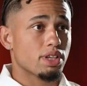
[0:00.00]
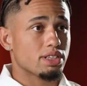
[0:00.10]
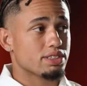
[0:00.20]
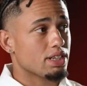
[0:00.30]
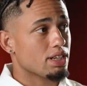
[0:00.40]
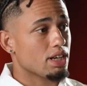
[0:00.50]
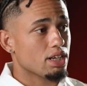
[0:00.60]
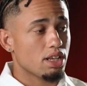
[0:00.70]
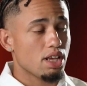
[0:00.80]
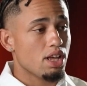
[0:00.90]
They said
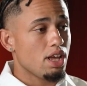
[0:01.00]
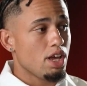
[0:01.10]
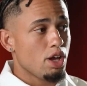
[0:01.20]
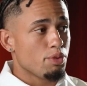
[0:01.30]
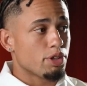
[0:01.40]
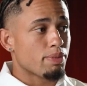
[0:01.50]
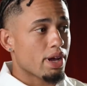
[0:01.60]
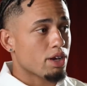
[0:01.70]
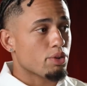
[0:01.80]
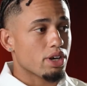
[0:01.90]
like with
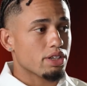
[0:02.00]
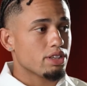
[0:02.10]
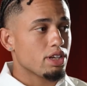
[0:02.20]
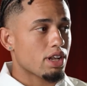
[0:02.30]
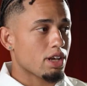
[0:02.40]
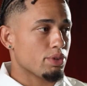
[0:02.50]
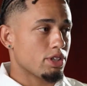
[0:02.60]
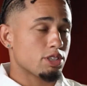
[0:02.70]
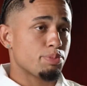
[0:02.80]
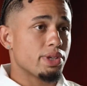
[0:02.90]
my quality, like with
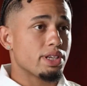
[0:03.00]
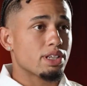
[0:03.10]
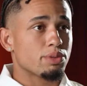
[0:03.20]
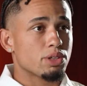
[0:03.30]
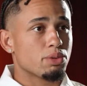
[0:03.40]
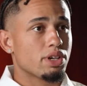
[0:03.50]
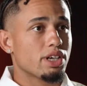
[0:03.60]
the speed and with the one